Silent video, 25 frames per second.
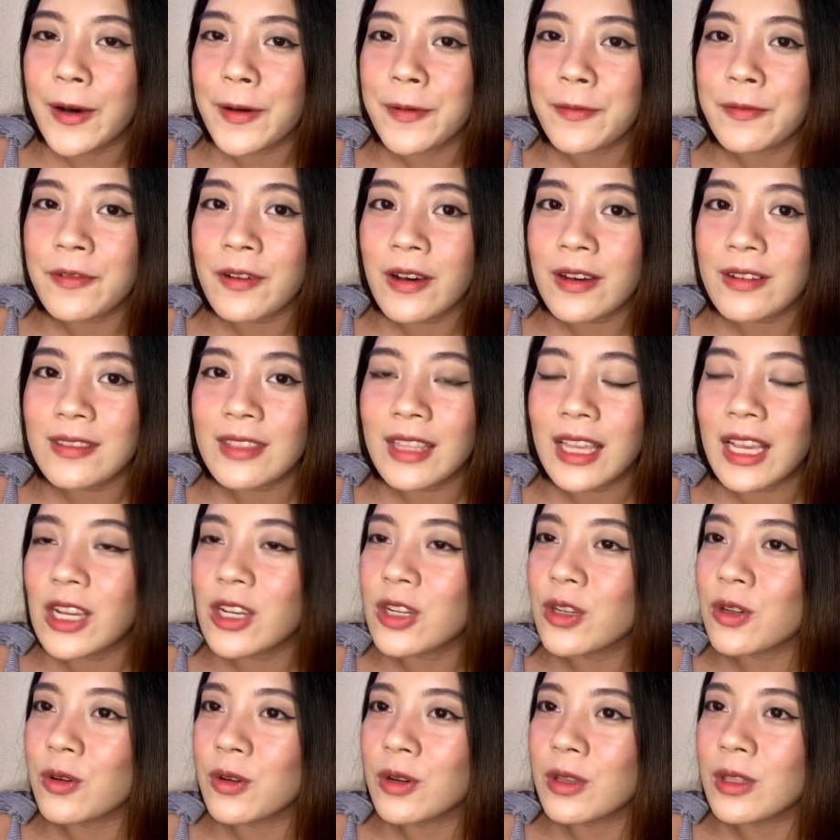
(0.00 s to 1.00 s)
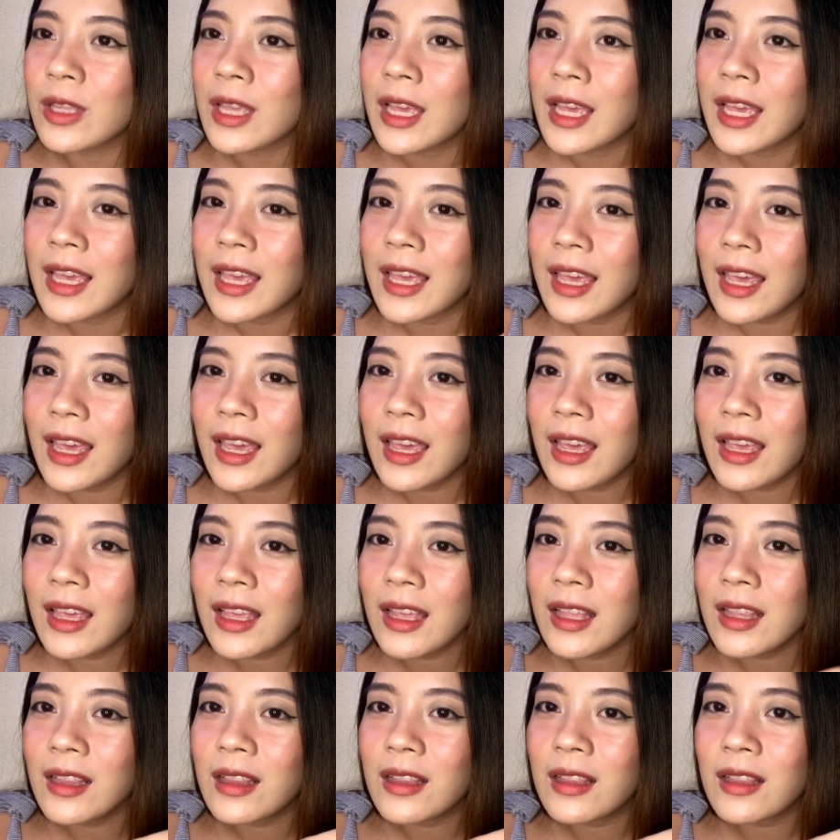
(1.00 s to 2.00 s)
foundation.
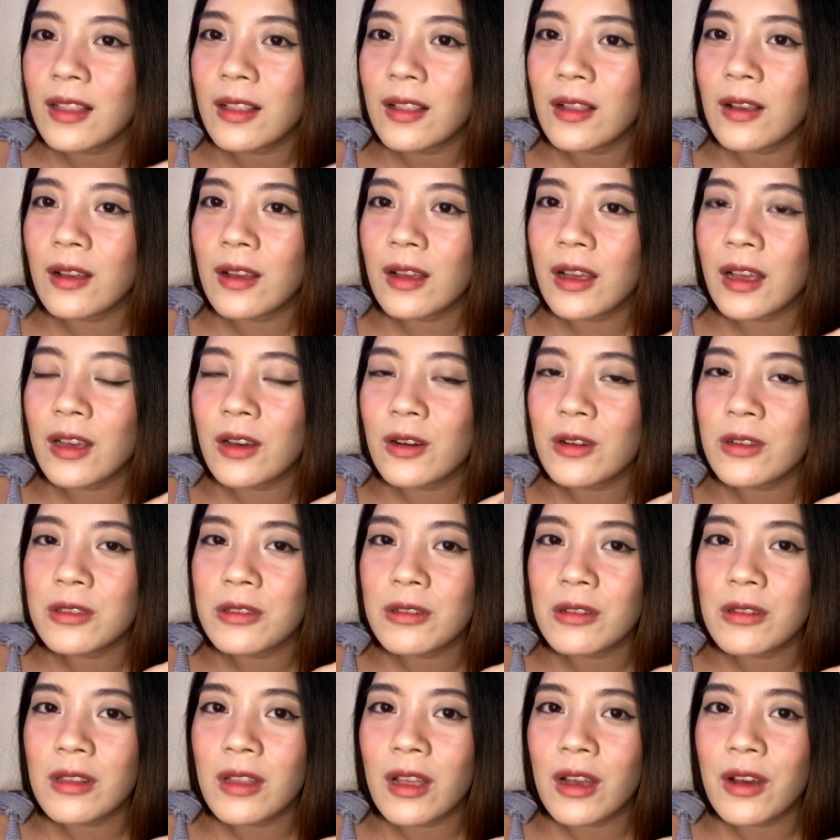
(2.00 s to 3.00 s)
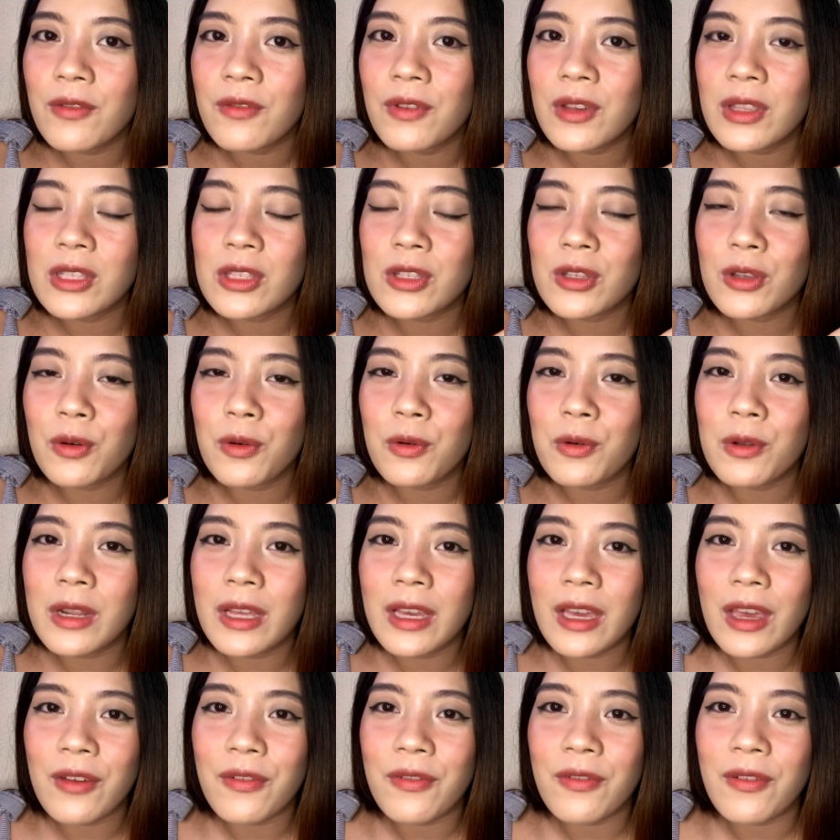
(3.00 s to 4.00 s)
And I also love its
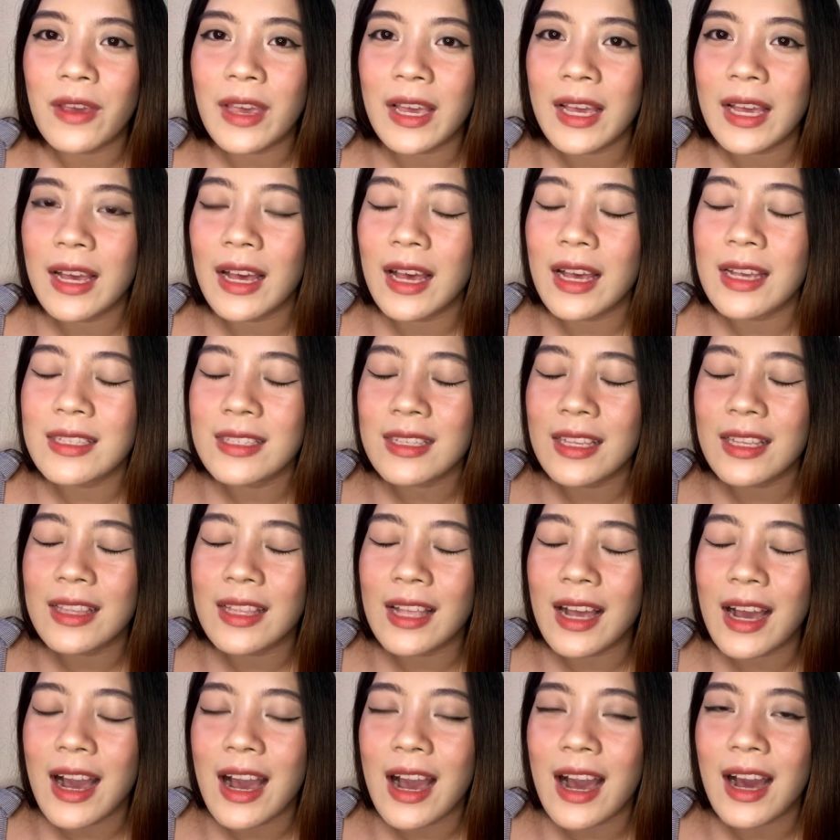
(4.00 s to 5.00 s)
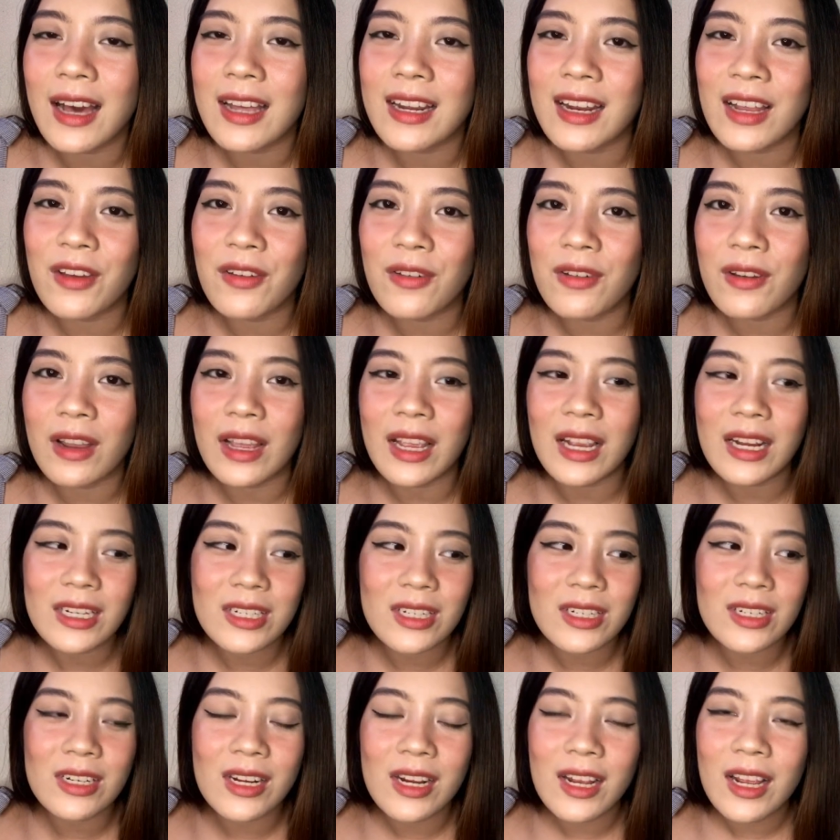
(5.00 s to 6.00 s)
cooling effect, as in
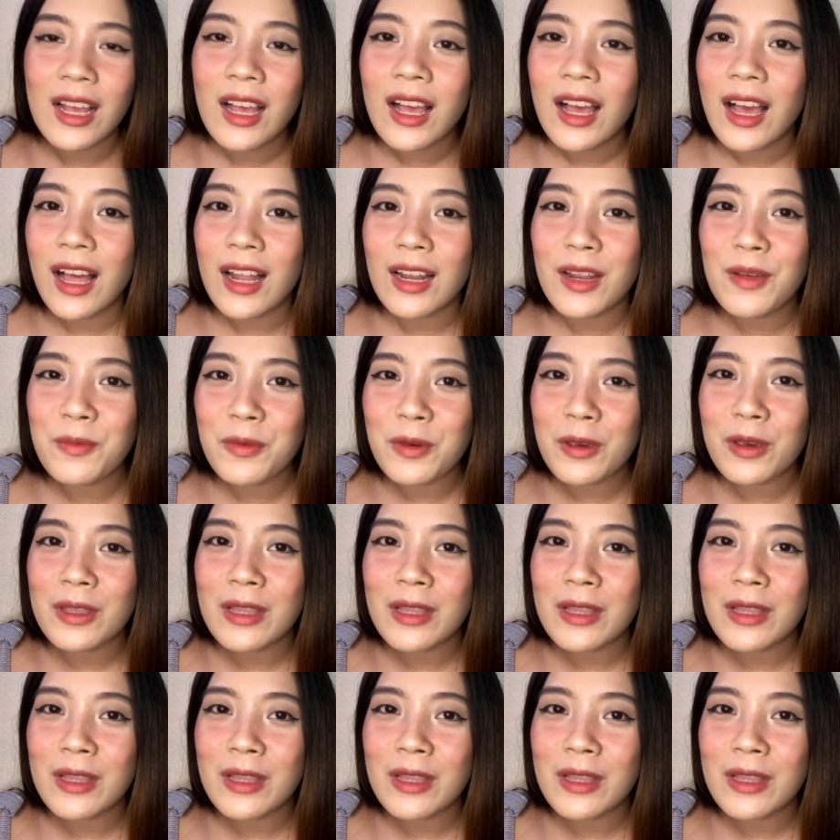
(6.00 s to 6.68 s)
nakaka-refresh. Alam mo yun,